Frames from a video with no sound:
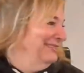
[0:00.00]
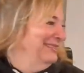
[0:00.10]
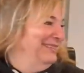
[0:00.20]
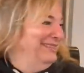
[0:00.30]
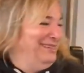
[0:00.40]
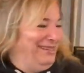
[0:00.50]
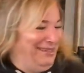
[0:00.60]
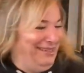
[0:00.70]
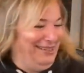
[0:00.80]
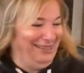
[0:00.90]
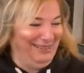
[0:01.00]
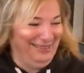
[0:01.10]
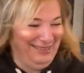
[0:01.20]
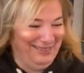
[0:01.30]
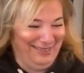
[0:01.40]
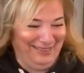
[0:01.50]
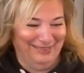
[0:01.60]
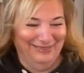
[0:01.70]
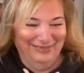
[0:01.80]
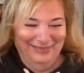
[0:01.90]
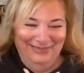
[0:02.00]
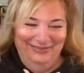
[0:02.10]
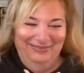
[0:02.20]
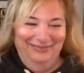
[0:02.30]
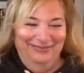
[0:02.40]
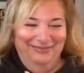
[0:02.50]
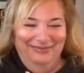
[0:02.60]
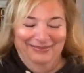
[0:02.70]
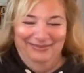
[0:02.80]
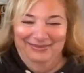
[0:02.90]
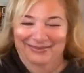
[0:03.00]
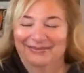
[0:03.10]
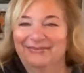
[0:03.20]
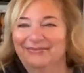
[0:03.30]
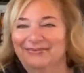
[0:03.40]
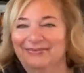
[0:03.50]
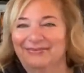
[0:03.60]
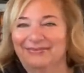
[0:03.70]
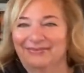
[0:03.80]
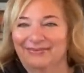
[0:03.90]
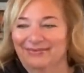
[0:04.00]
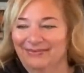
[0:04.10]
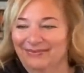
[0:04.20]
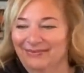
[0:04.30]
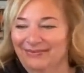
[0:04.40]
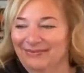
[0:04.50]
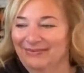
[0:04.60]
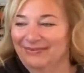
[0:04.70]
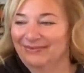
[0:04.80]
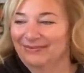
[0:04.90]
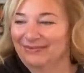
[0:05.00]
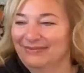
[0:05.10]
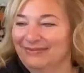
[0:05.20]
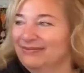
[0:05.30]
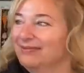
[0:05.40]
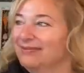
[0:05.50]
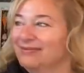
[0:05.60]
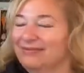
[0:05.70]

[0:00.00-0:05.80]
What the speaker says: [no speech]